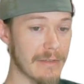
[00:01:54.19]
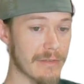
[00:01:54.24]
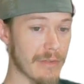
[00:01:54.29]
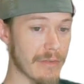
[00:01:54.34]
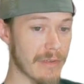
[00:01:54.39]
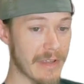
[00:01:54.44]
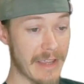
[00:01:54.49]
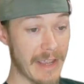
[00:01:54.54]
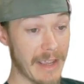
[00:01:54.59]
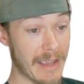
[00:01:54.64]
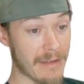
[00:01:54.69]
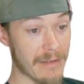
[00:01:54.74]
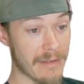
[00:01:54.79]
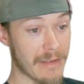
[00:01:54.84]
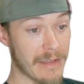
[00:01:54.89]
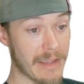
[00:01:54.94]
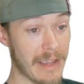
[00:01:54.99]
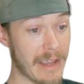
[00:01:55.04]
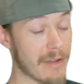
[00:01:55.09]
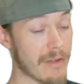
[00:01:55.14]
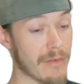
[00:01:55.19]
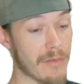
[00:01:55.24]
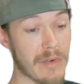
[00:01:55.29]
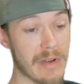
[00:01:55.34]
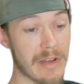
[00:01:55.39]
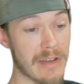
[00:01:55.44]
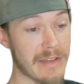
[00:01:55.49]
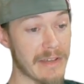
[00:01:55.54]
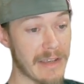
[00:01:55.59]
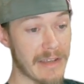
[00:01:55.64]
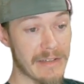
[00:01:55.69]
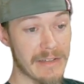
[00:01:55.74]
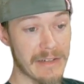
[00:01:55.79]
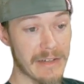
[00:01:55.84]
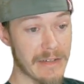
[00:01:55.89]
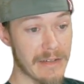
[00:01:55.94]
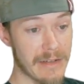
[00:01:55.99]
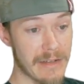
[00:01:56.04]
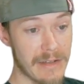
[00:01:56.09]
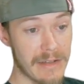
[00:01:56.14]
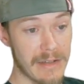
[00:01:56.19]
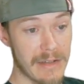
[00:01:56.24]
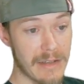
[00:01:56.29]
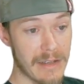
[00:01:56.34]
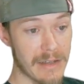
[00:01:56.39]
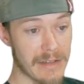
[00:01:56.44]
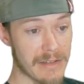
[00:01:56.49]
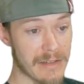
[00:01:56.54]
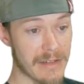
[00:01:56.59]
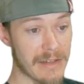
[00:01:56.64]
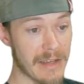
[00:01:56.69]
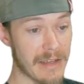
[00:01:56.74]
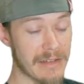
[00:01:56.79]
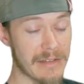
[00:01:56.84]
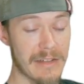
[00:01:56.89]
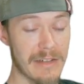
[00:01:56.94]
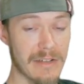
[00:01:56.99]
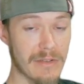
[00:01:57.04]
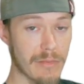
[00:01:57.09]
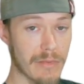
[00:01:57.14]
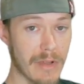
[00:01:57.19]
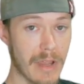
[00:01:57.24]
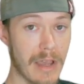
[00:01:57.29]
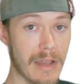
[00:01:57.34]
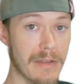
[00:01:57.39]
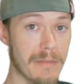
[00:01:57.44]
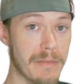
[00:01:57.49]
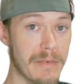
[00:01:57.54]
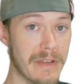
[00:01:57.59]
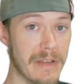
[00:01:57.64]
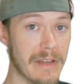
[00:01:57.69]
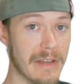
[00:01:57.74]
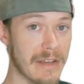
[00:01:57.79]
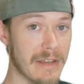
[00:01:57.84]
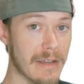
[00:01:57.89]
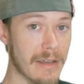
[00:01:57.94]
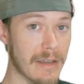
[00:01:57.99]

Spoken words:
So they can't do any testing because the testings will not be